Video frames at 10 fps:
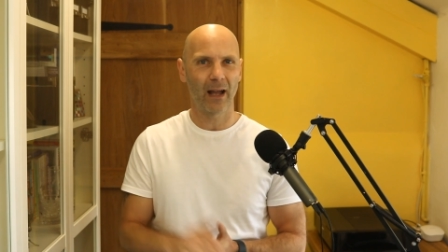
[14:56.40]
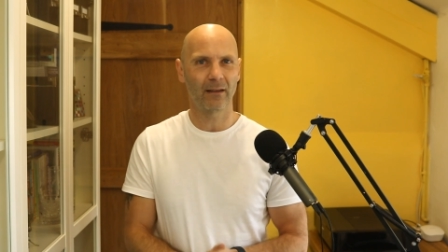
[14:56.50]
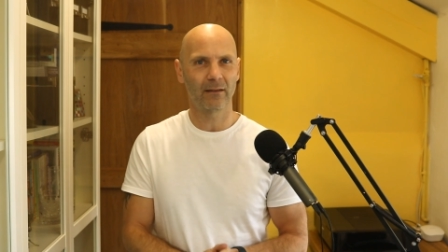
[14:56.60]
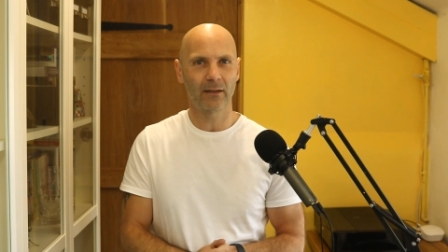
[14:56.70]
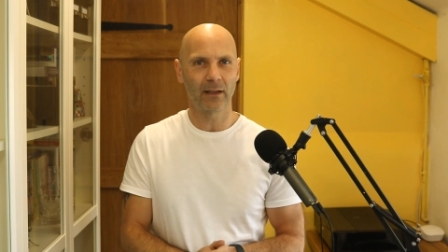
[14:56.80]

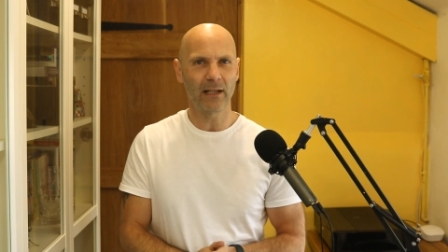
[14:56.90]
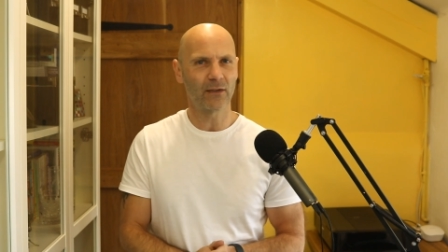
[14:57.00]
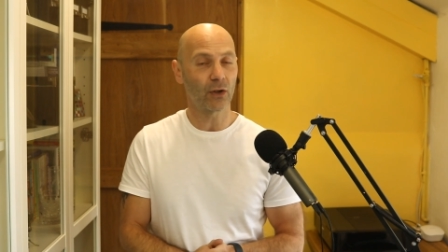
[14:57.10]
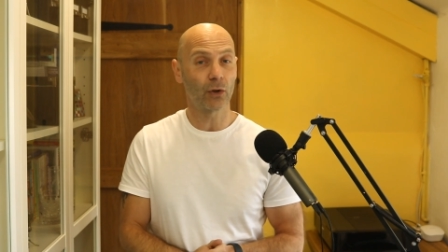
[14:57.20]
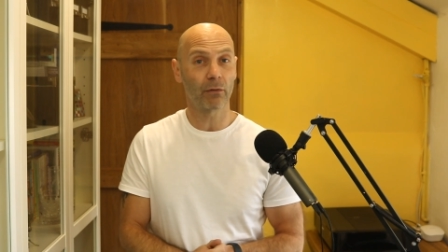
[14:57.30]
and
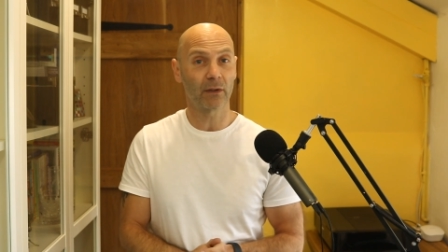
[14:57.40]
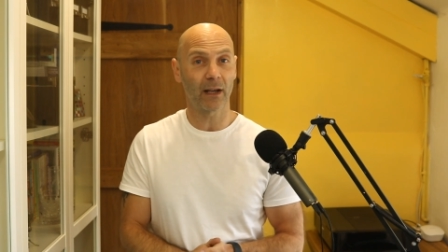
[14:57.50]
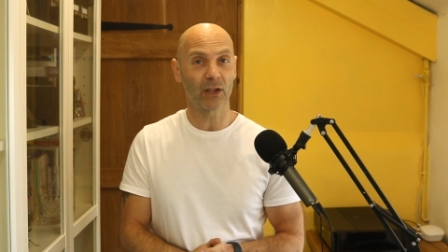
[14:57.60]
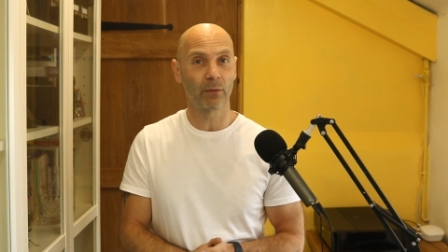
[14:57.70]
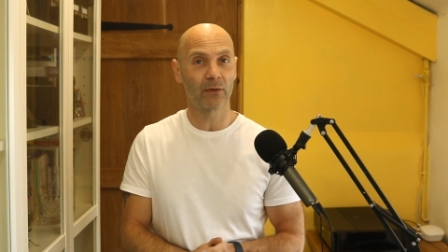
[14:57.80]
insecure
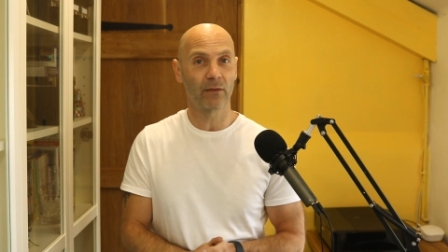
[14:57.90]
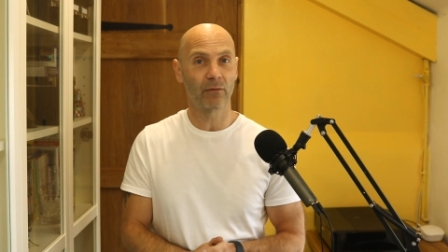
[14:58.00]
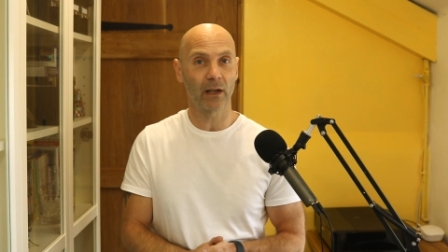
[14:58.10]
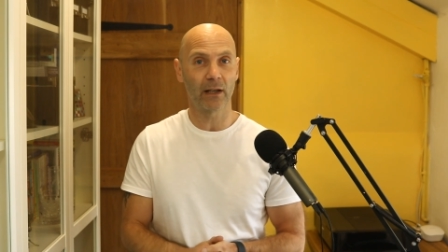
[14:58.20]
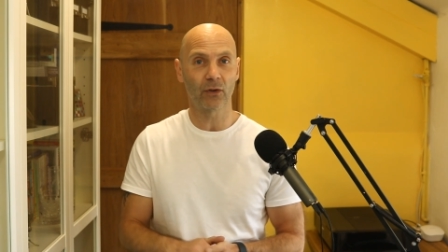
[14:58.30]
attachment
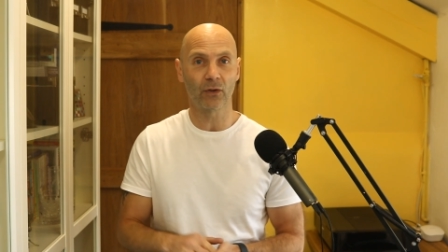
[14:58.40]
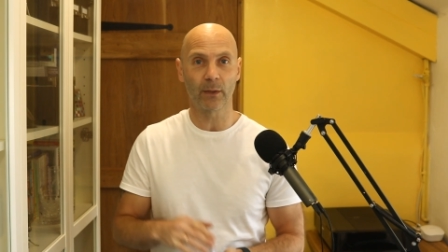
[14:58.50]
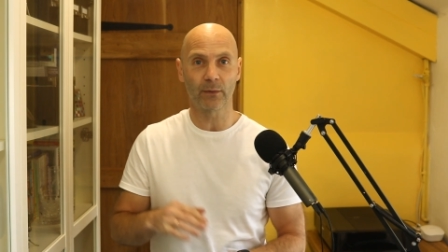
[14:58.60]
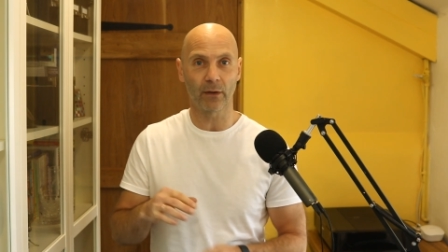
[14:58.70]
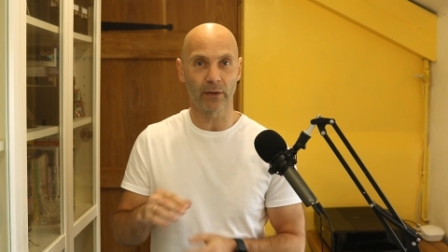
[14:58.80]
in
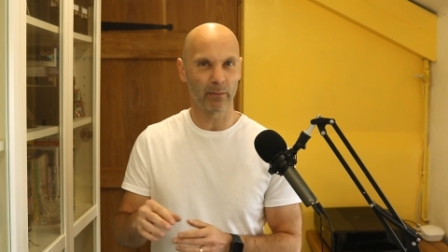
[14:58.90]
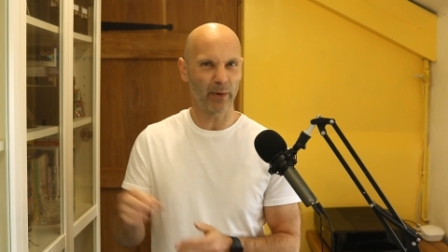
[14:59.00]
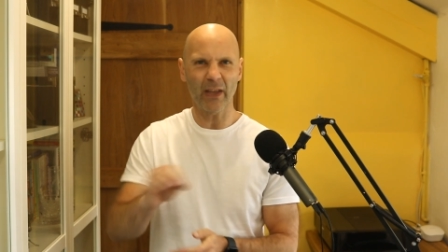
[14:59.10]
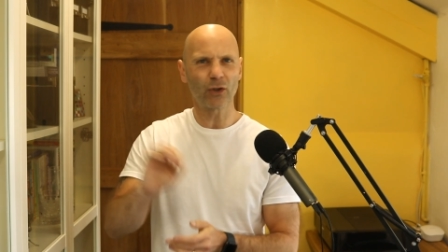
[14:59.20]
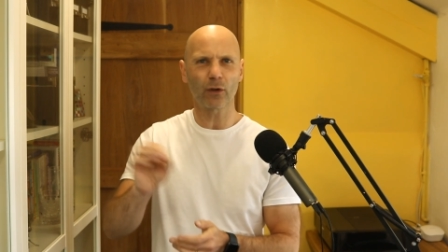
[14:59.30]
relationships, I
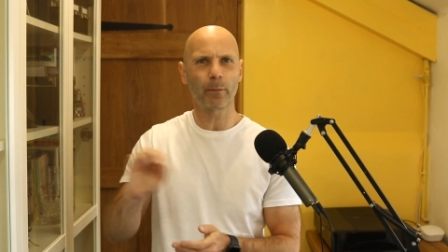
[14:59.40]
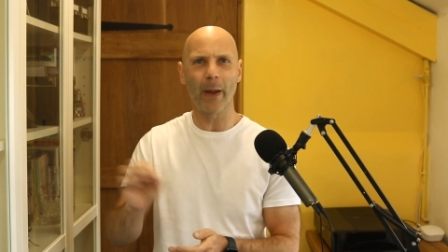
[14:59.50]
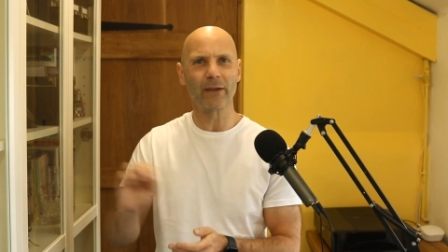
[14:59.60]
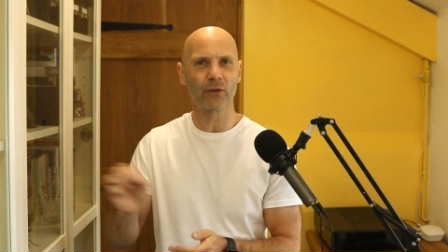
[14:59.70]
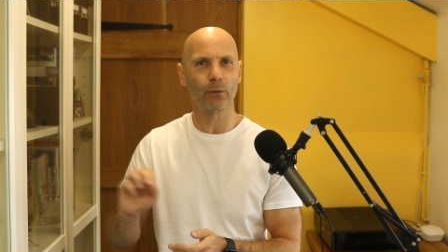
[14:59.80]
think. But they're
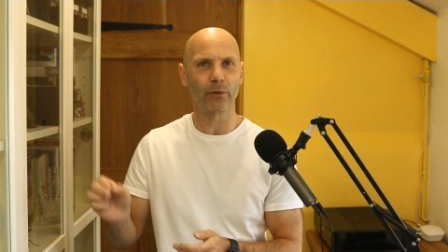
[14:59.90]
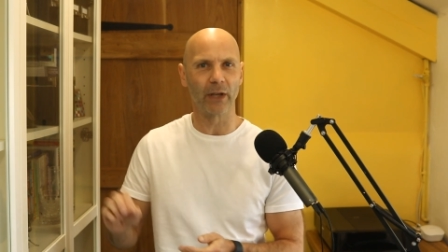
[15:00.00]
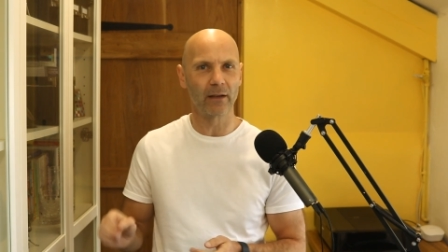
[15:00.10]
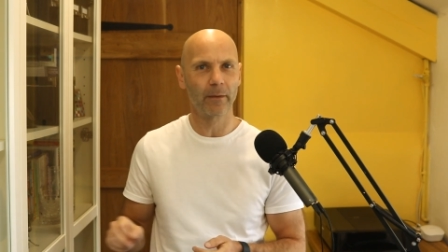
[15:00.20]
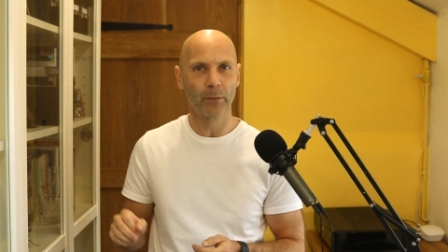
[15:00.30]
just
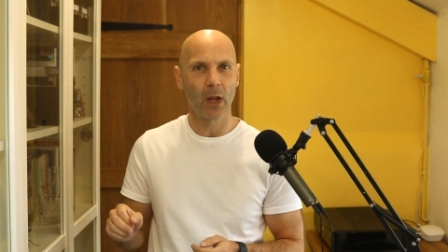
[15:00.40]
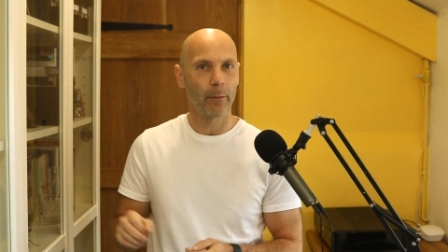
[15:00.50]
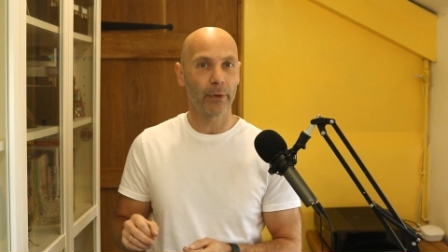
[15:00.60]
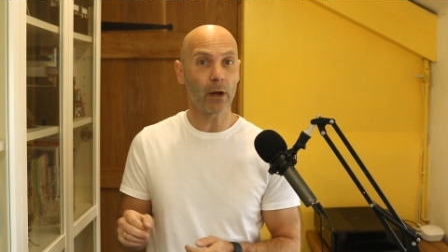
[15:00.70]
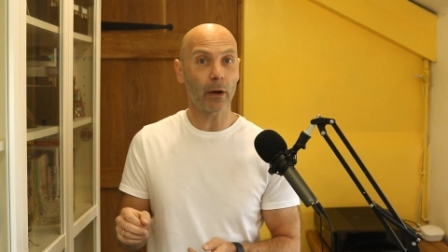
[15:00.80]
penciled in.
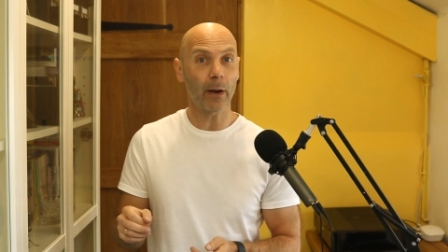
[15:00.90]
But you've